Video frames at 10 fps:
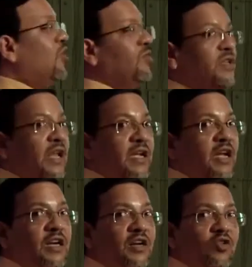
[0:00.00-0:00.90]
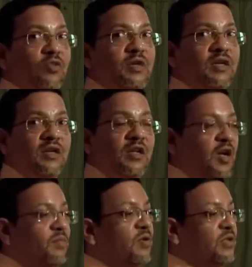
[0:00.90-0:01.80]
almost like 100 kilometers
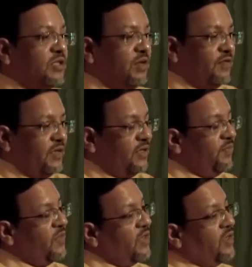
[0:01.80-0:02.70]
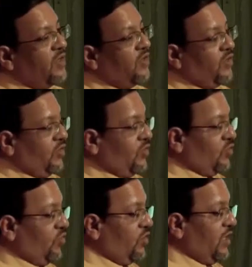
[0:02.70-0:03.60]
above the surface.
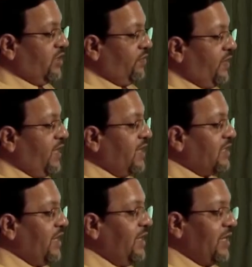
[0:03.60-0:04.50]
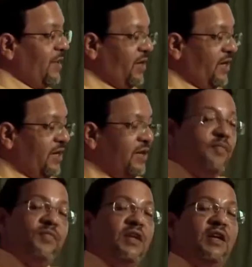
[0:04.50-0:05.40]
So, there is very exciting time ahead
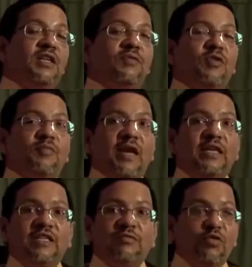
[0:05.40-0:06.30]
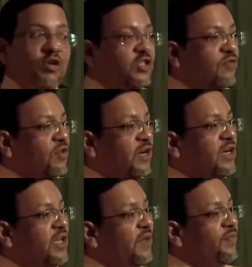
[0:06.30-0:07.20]
in terms of planetary exploration for
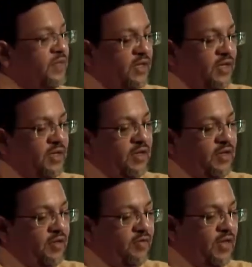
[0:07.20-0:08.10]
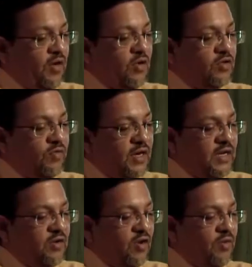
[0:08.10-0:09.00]
India. We are also
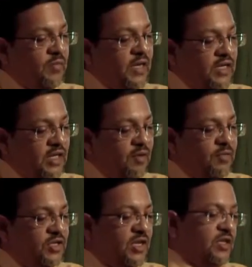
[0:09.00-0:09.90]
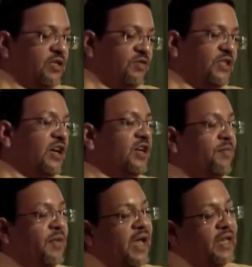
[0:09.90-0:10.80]
working on many other missions which are under
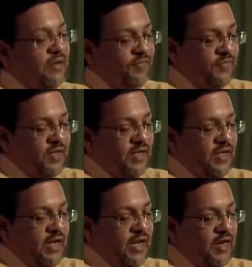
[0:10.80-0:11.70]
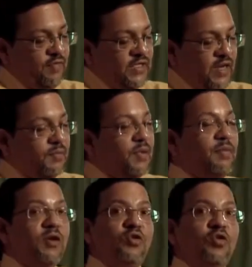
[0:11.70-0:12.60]
planning, and which I will be
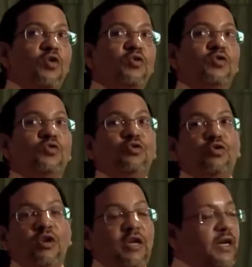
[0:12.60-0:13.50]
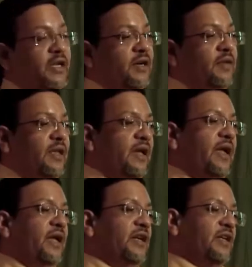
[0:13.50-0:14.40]
able to talk to you later
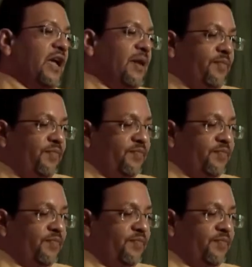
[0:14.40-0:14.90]
in the time.